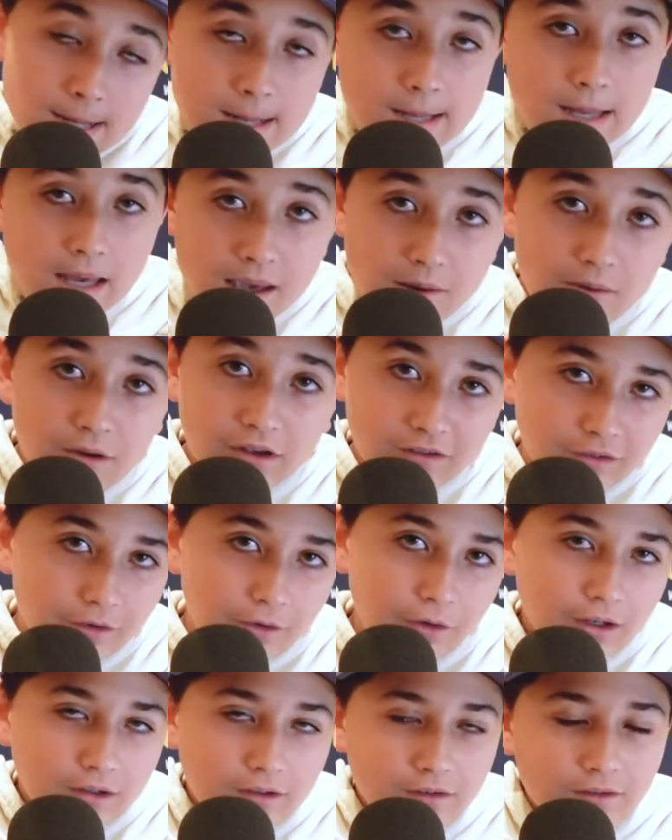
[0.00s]
he wasn't
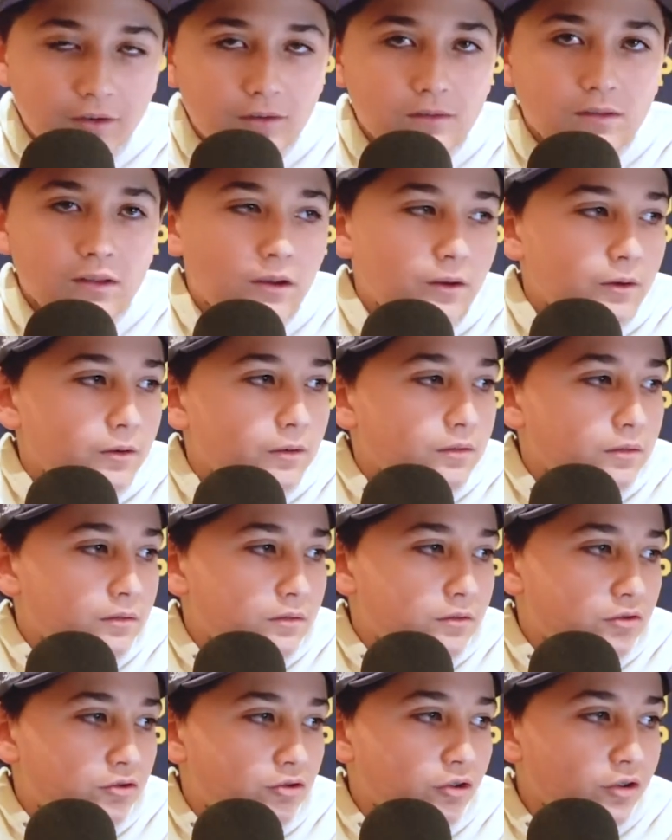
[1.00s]
great to start the year.
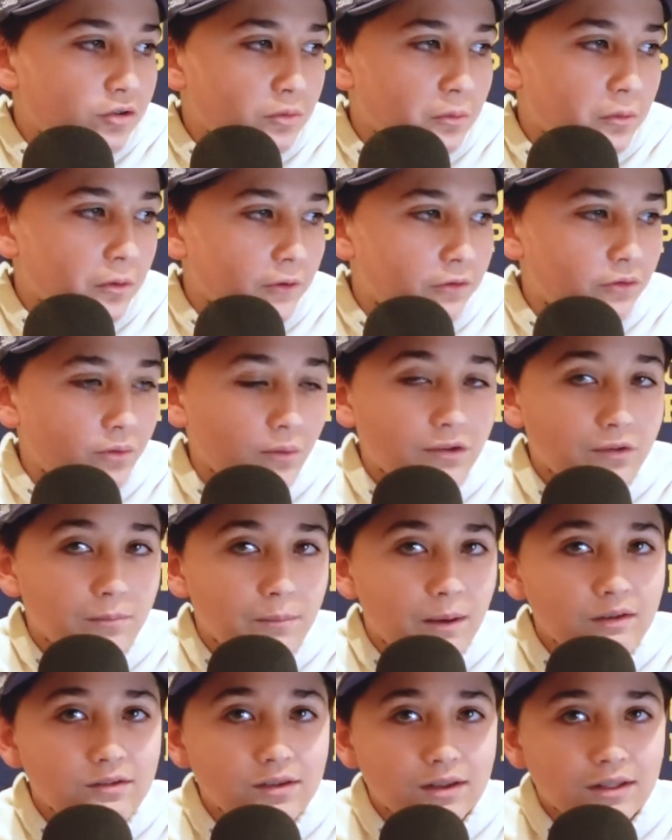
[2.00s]
Tristan Wirfs was
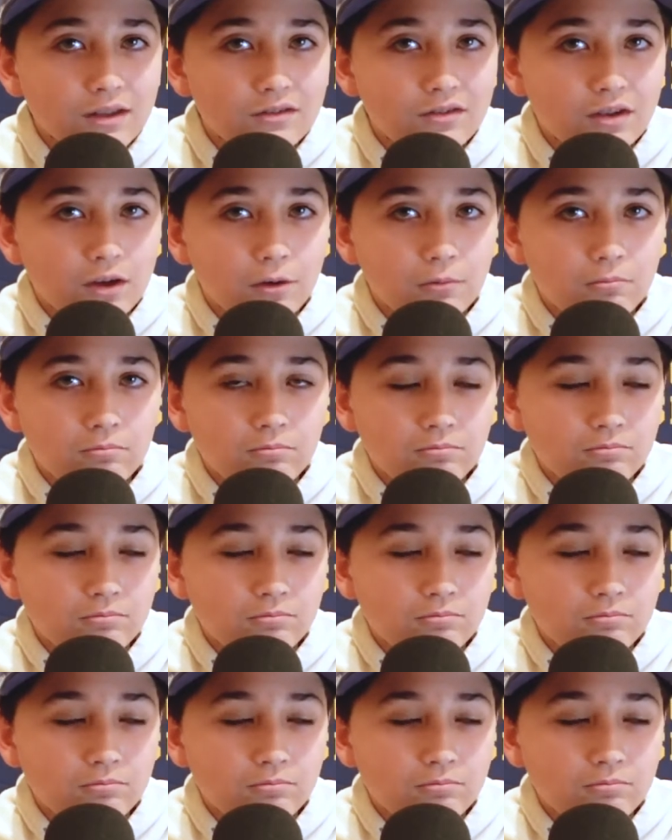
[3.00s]
amazing this year.